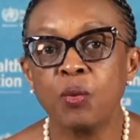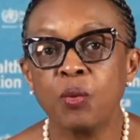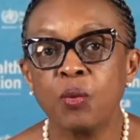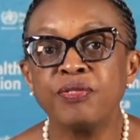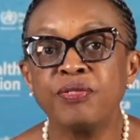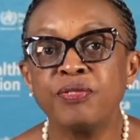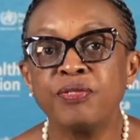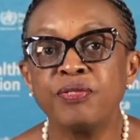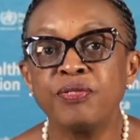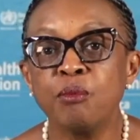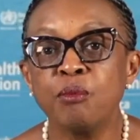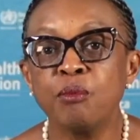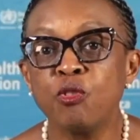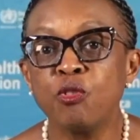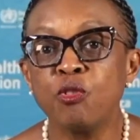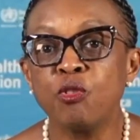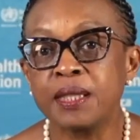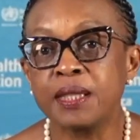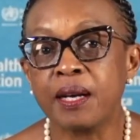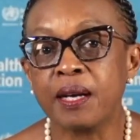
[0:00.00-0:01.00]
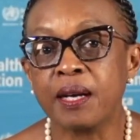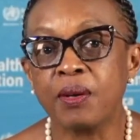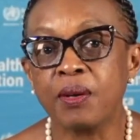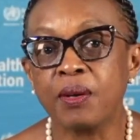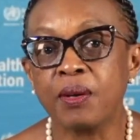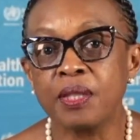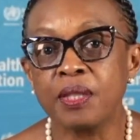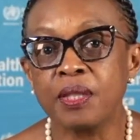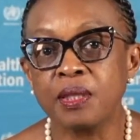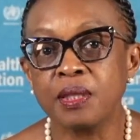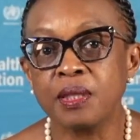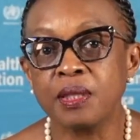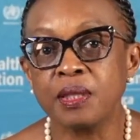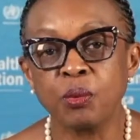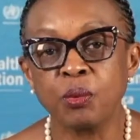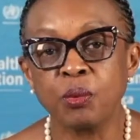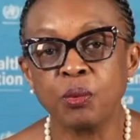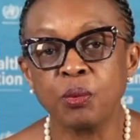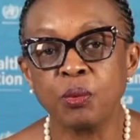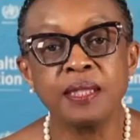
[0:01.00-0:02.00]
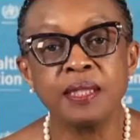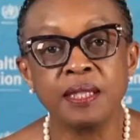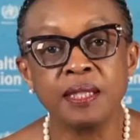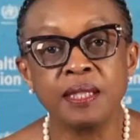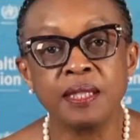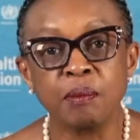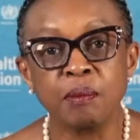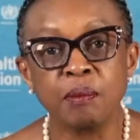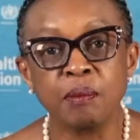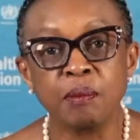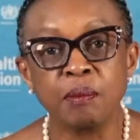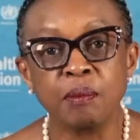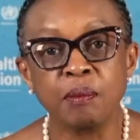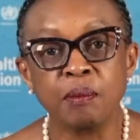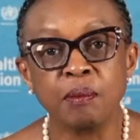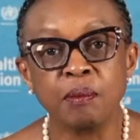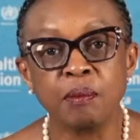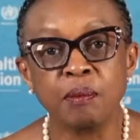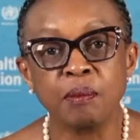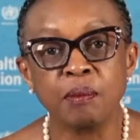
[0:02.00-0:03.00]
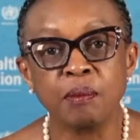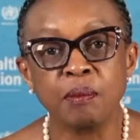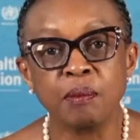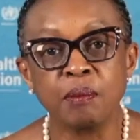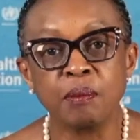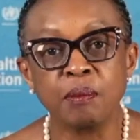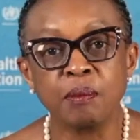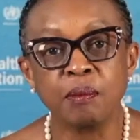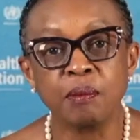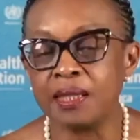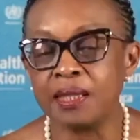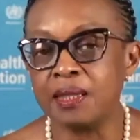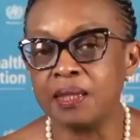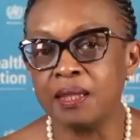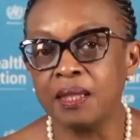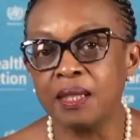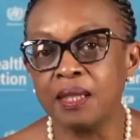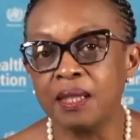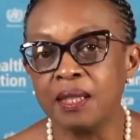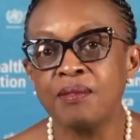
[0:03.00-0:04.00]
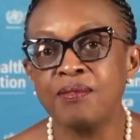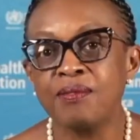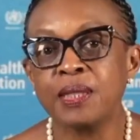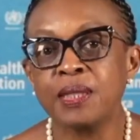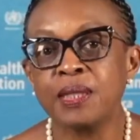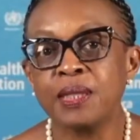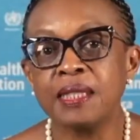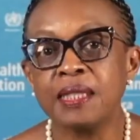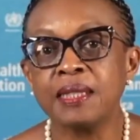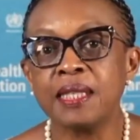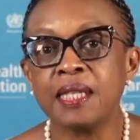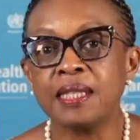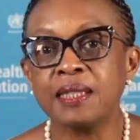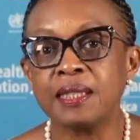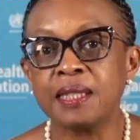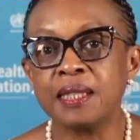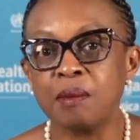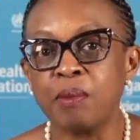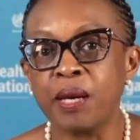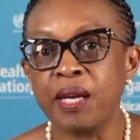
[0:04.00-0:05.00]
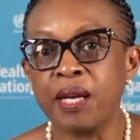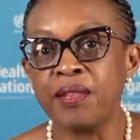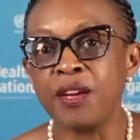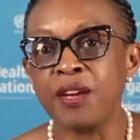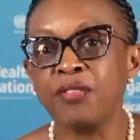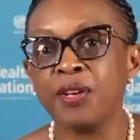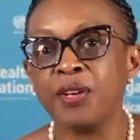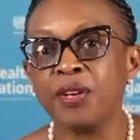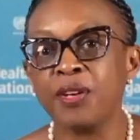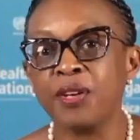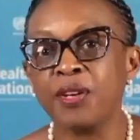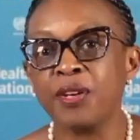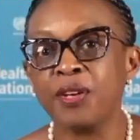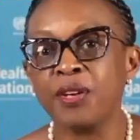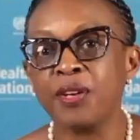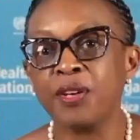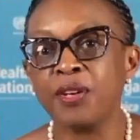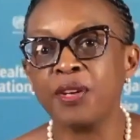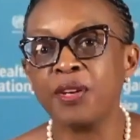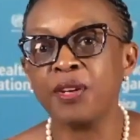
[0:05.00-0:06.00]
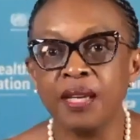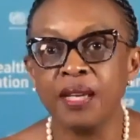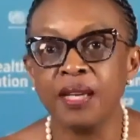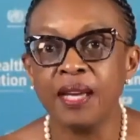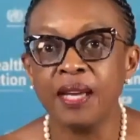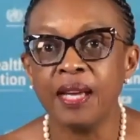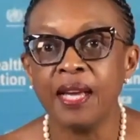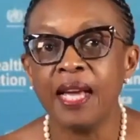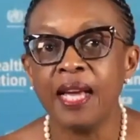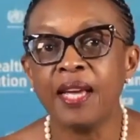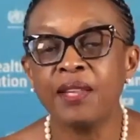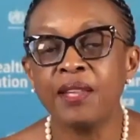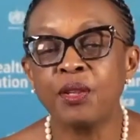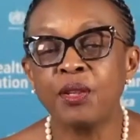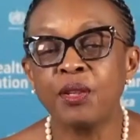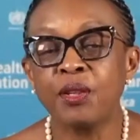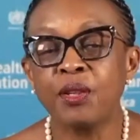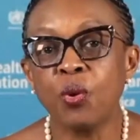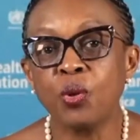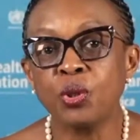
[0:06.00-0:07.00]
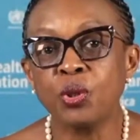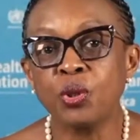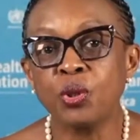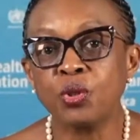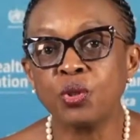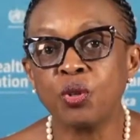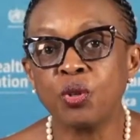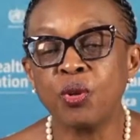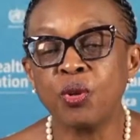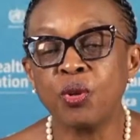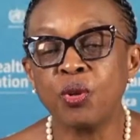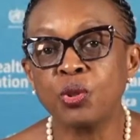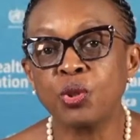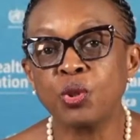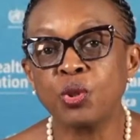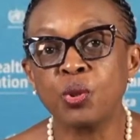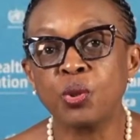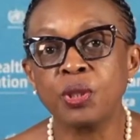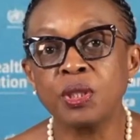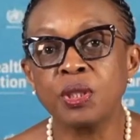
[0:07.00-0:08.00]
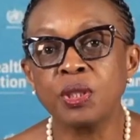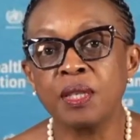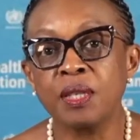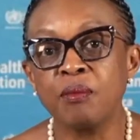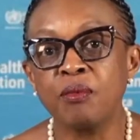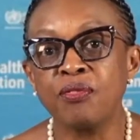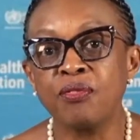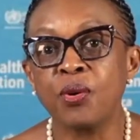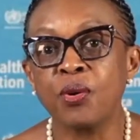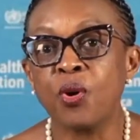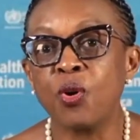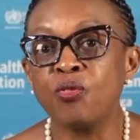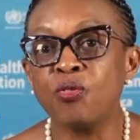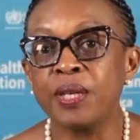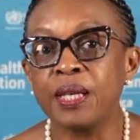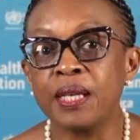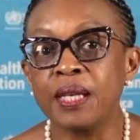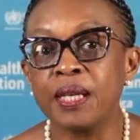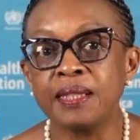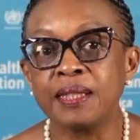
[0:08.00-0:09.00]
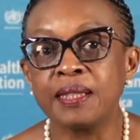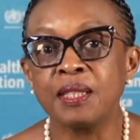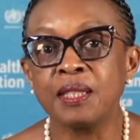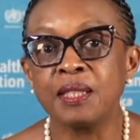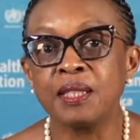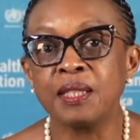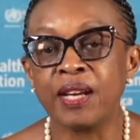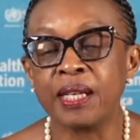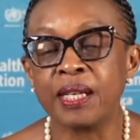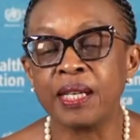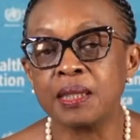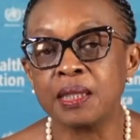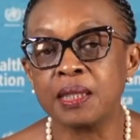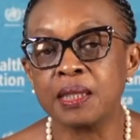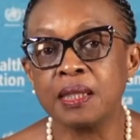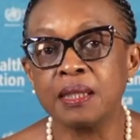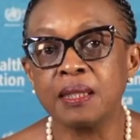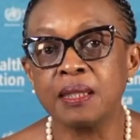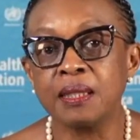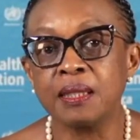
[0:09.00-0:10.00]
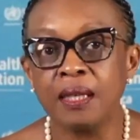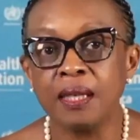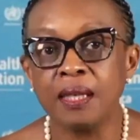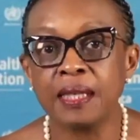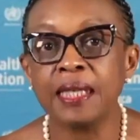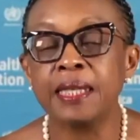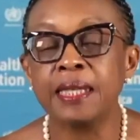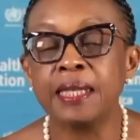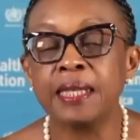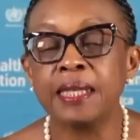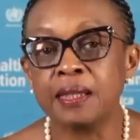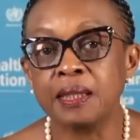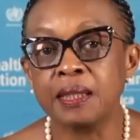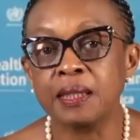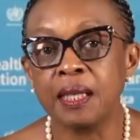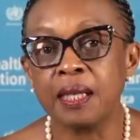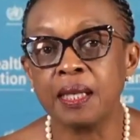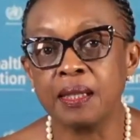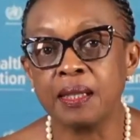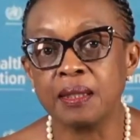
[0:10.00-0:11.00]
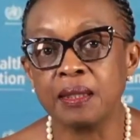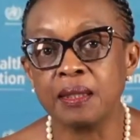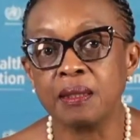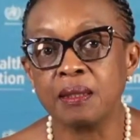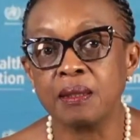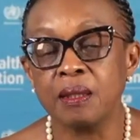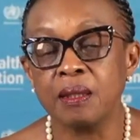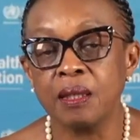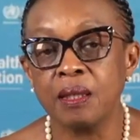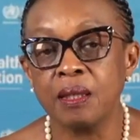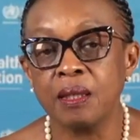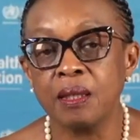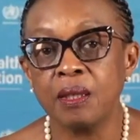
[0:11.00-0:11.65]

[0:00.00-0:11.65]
We've seen movement around this with leadership by the African heads of state, facilitated by the African Union, and the launch of the Consortium for COVID-19 Vaccine Clinical Trials.